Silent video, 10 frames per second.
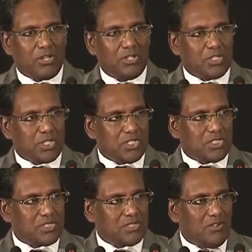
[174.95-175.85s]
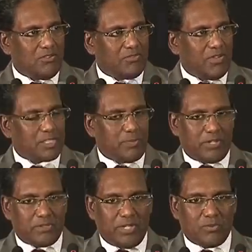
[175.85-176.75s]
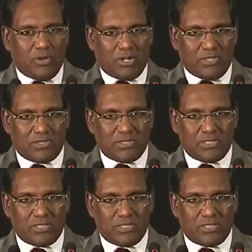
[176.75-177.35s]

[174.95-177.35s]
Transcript: conditions of expatriate workers,